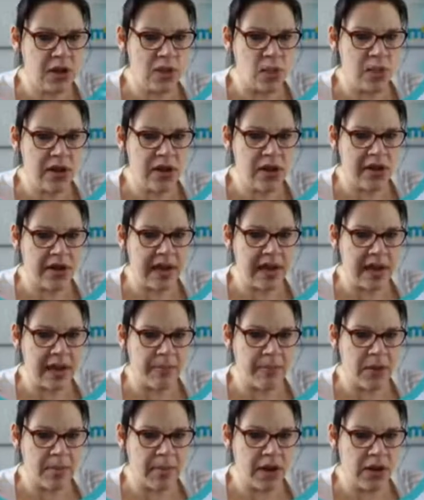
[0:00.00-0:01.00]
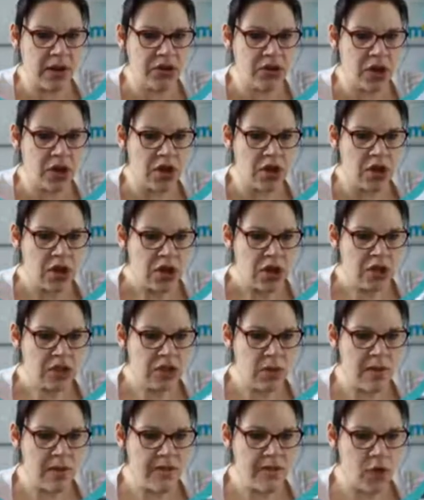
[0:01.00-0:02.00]
we're looking at promotion.
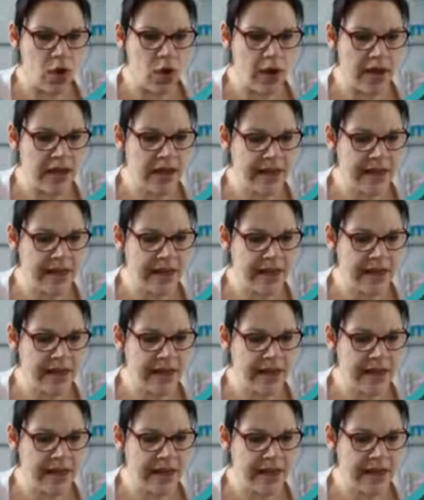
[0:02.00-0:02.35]
So we've got